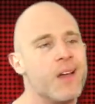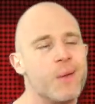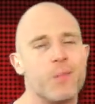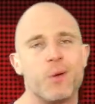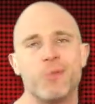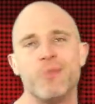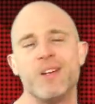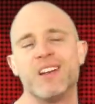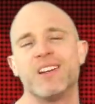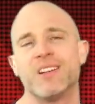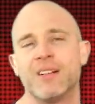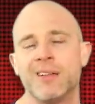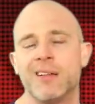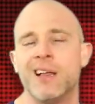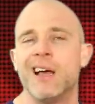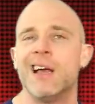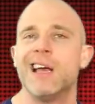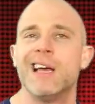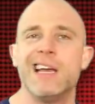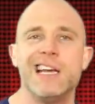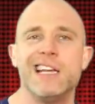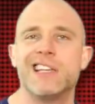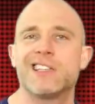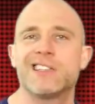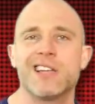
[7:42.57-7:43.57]
But Riddle,
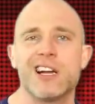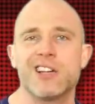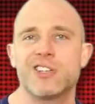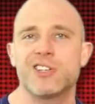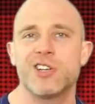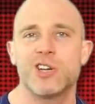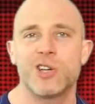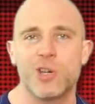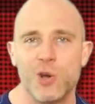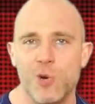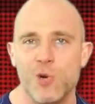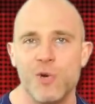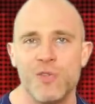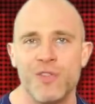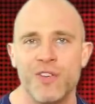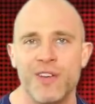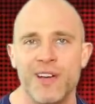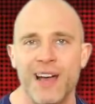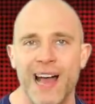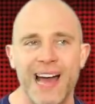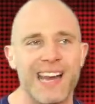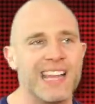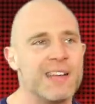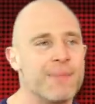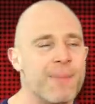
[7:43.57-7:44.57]
he's such a goof
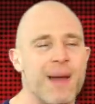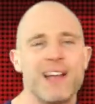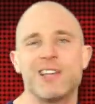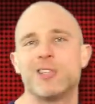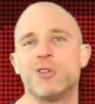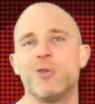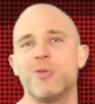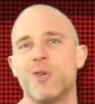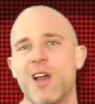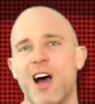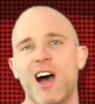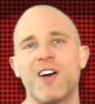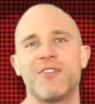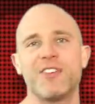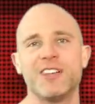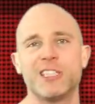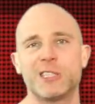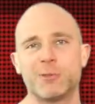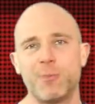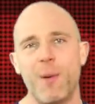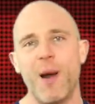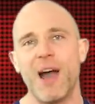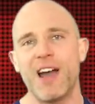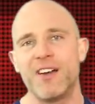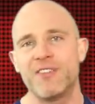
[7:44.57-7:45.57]
and he makes you laugh in
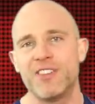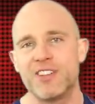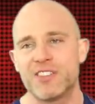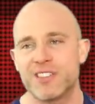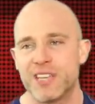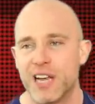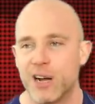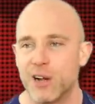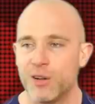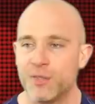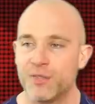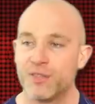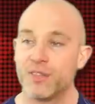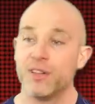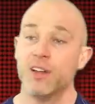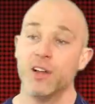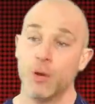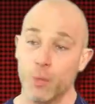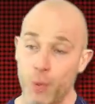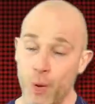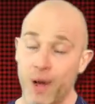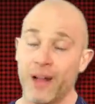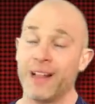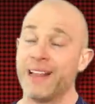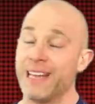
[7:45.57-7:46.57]
spite of yourself.
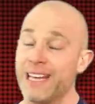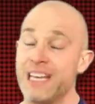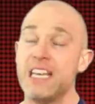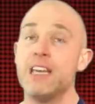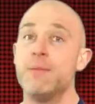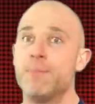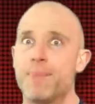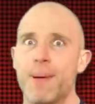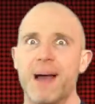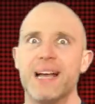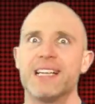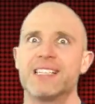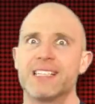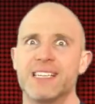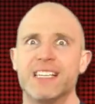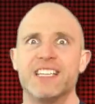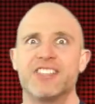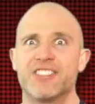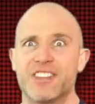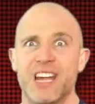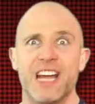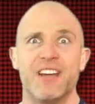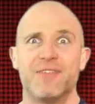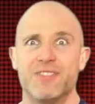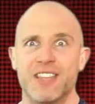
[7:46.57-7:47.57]
Well, he basically
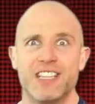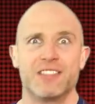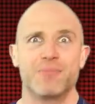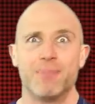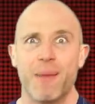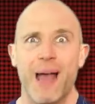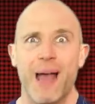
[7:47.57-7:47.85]
saved this